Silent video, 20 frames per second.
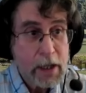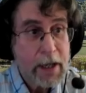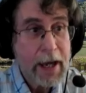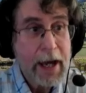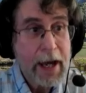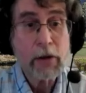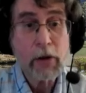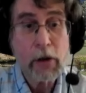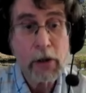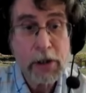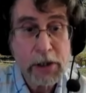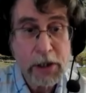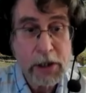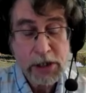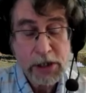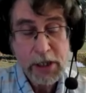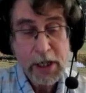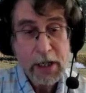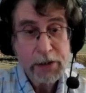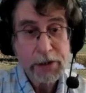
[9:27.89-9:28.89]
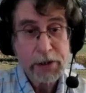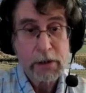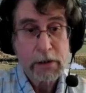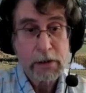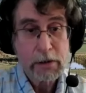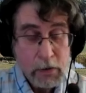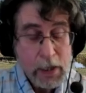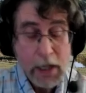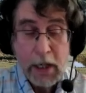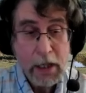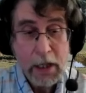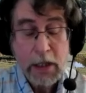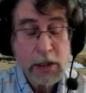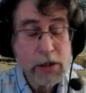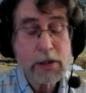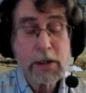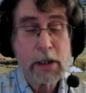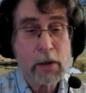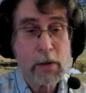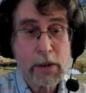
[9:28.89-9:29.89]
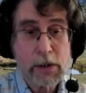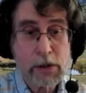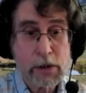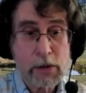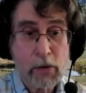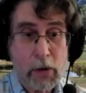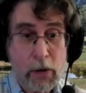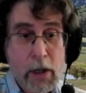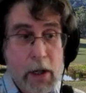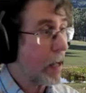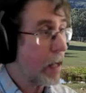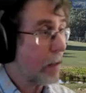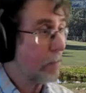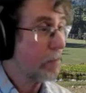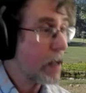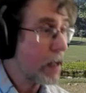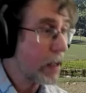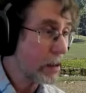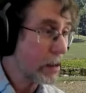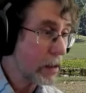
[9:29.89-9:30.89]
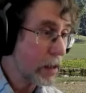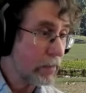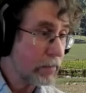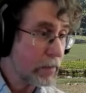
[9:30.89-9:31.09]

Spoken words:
How long can they stay out there? You can't answer that question. Or I've got